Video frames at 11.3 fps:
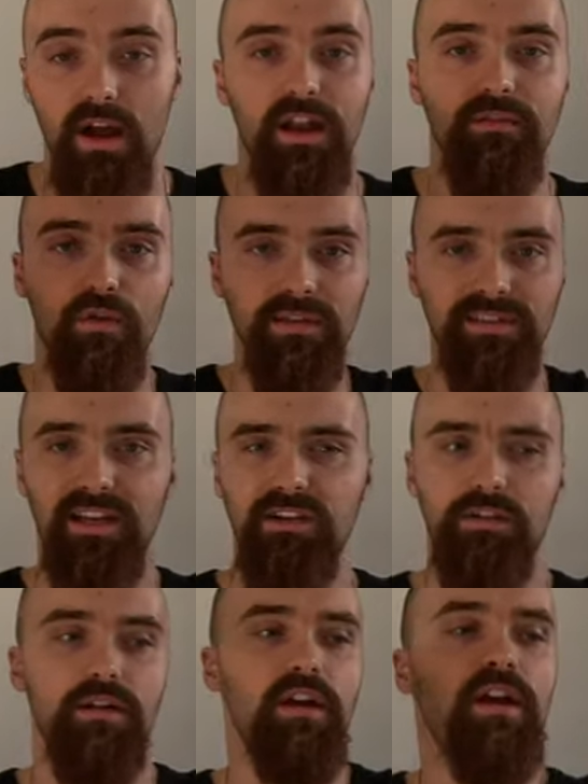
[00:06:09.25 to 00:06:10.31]
And I've always had
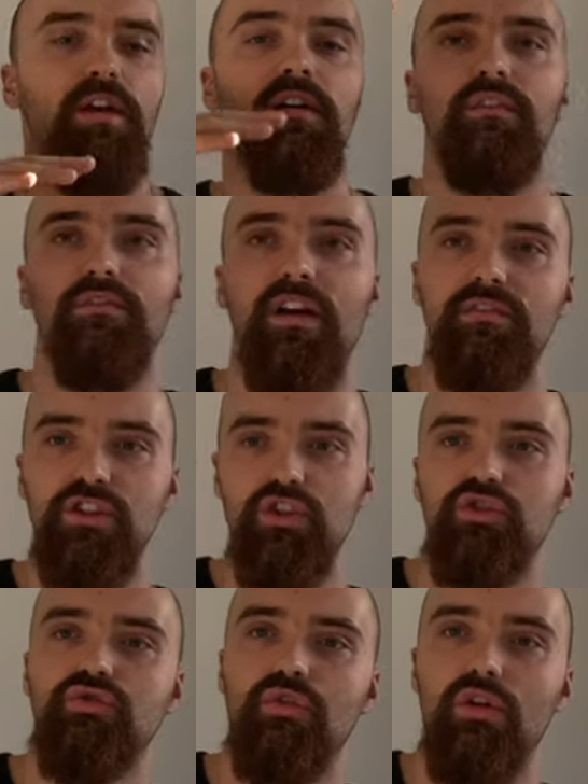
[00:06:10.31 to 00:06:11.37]
a very
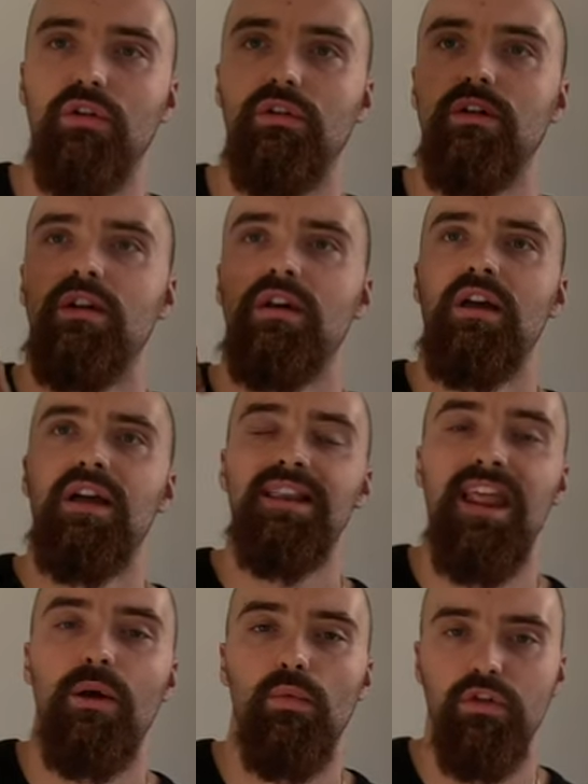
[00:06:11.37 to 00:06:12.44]
strong
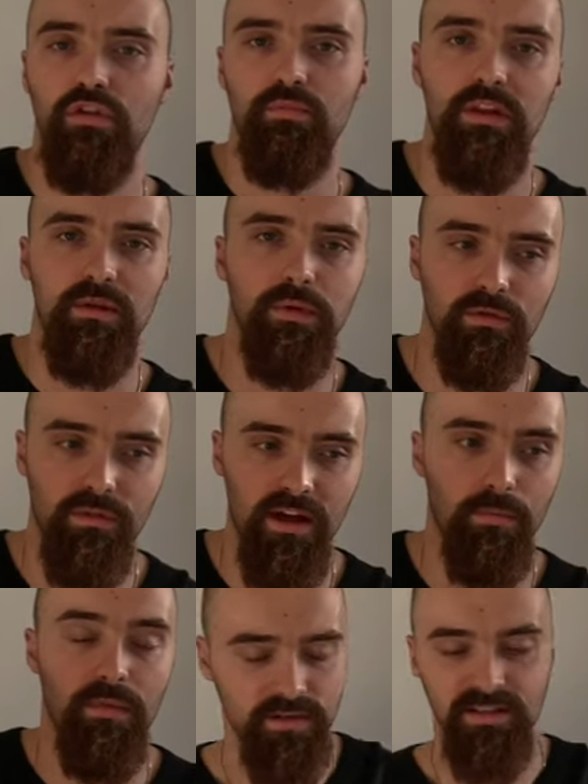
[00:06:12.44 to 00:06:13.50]
network of people
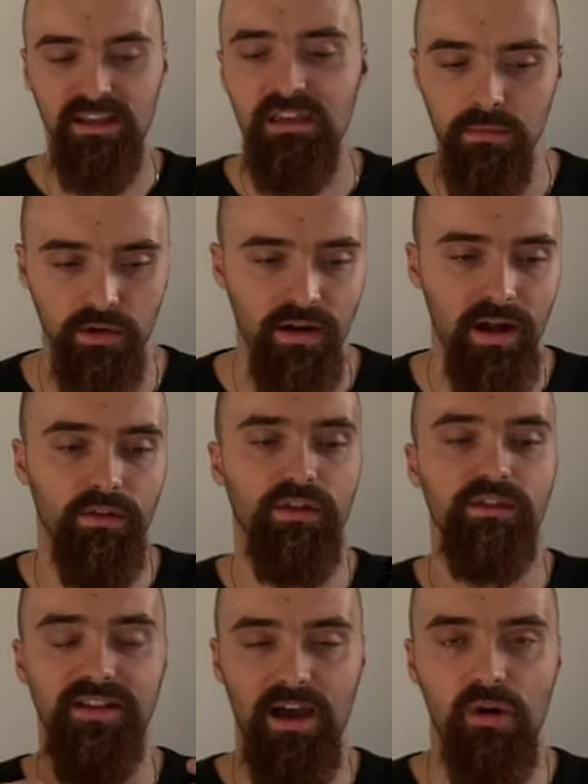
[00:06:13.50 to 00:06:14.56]
around me to keep me grounded
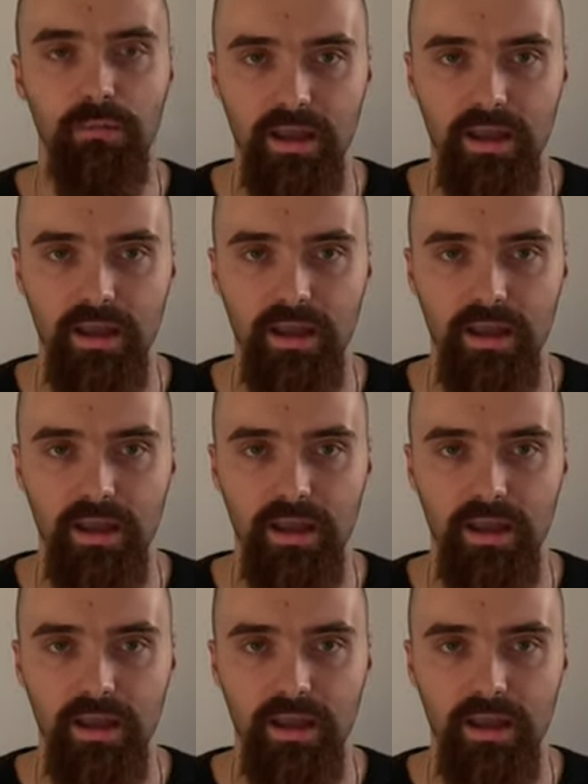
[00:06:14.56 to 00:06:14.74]
and to help